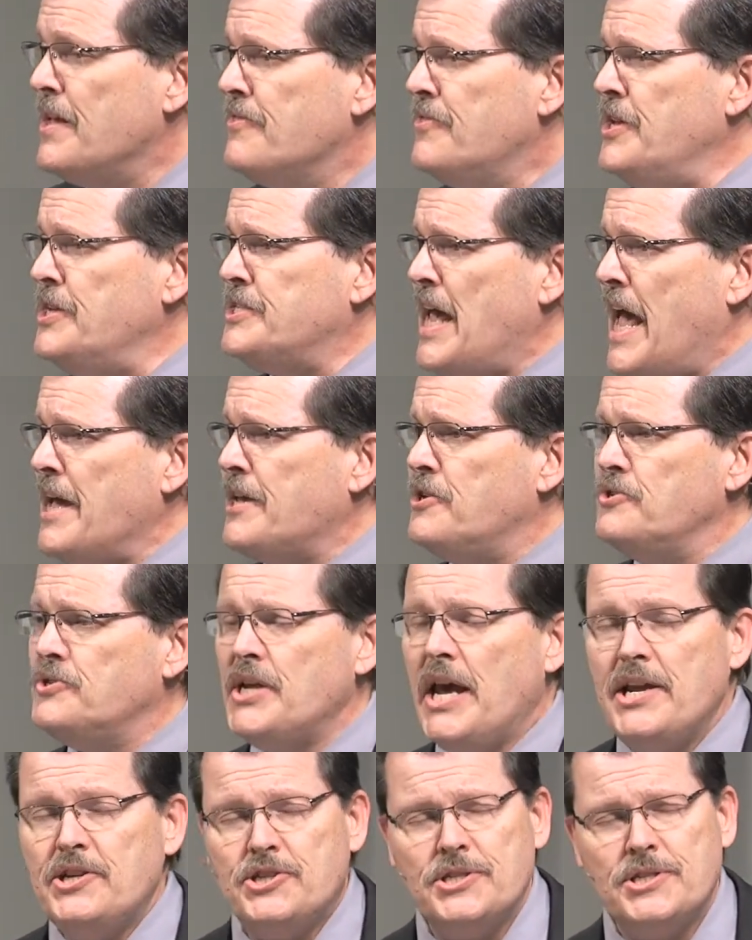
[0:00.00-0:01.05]
These
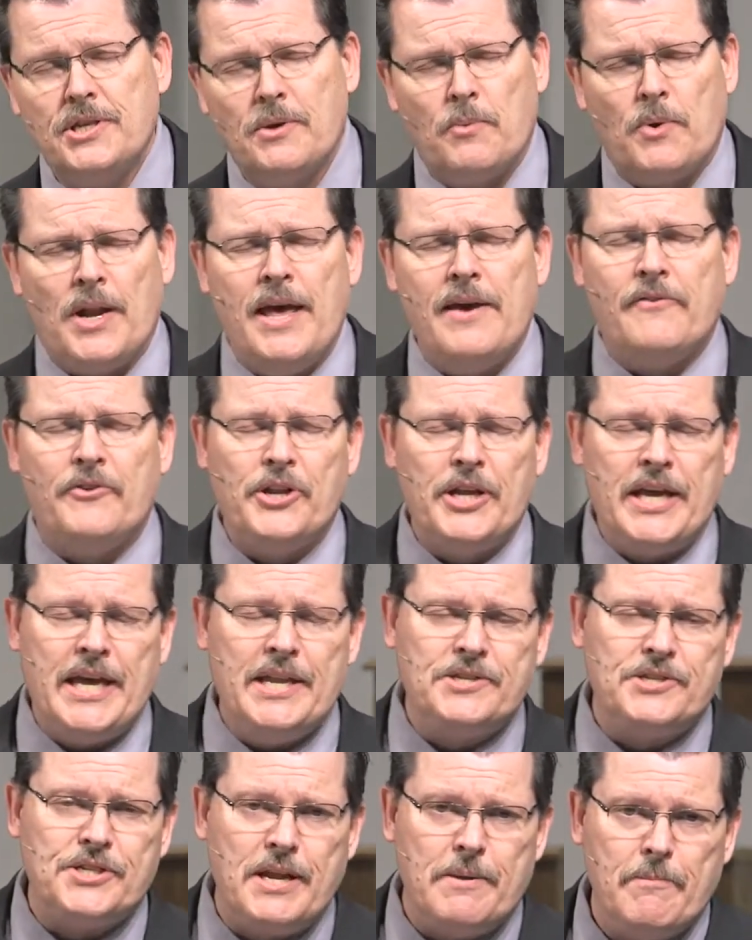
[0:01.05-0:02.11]
accusations that were leveled
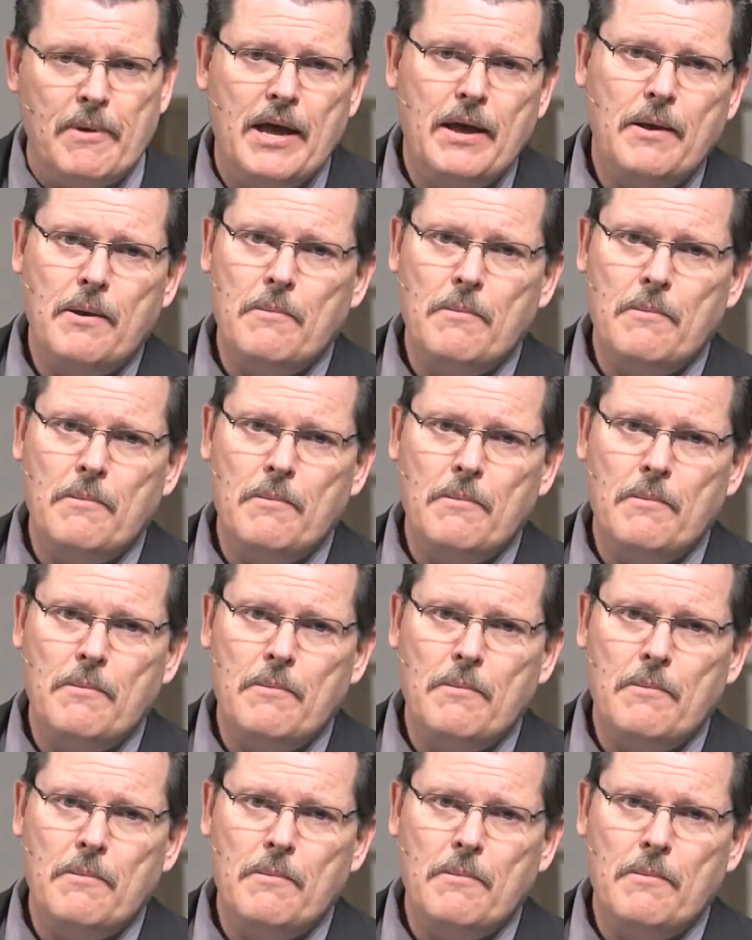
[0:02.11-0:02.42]
against him,